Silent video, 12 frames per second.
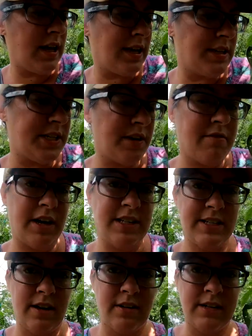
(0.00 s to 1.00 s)
is a
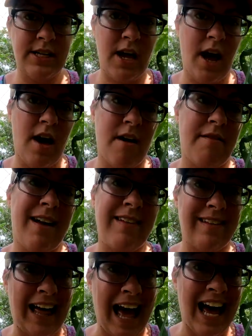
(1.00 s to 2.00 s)
result of a
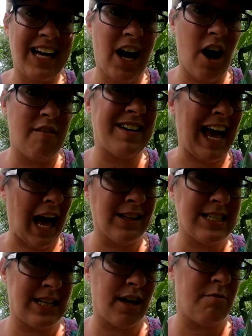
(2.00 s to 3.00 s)
lack of
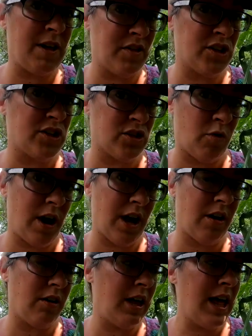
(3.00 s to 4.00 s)
calcium in the
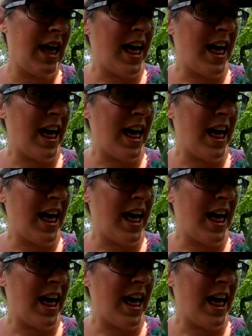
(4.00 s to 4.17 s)
soil.